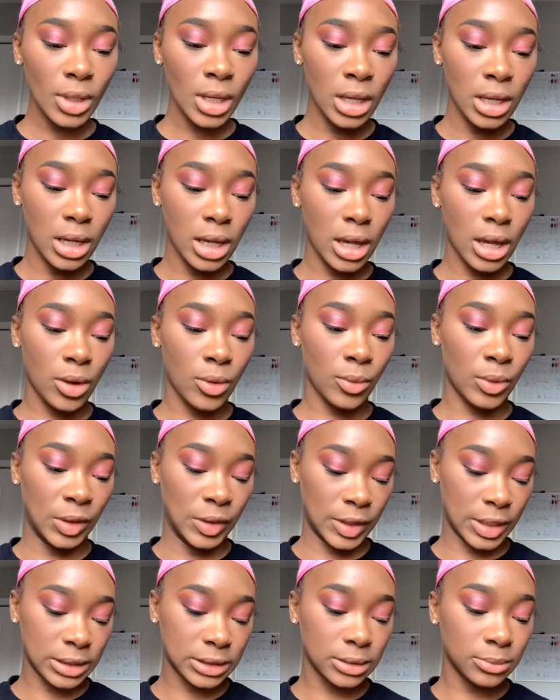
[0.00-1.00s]
And with
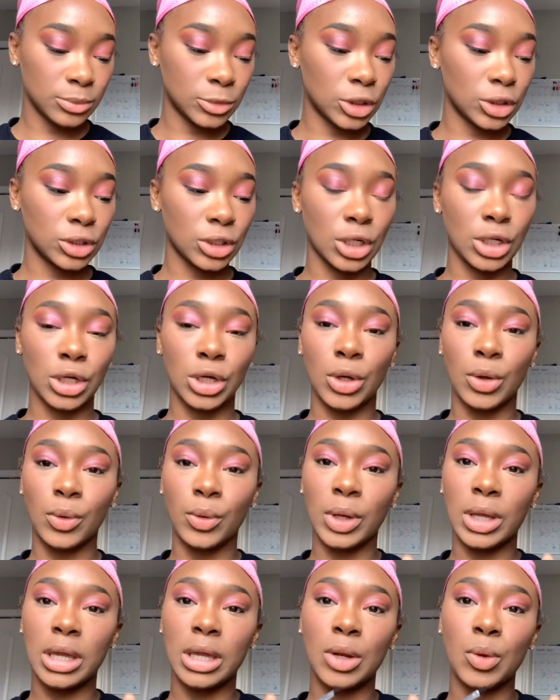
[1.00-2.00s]
this, I'm just gonna go
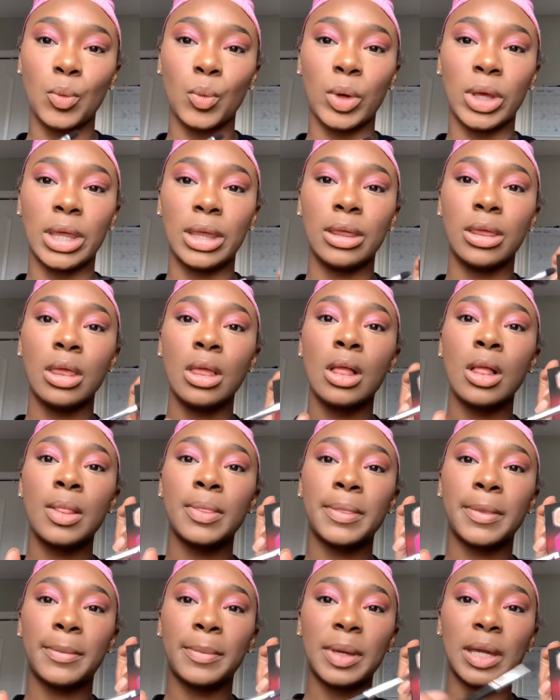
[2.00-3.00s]
in with the
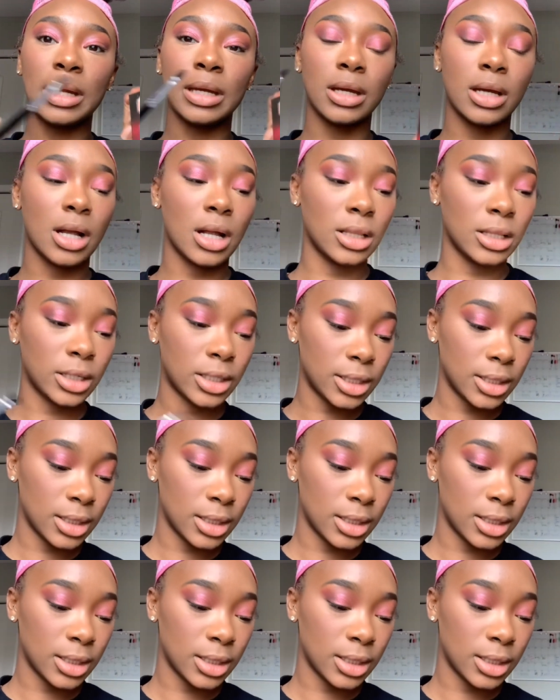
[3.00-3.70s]
pink color.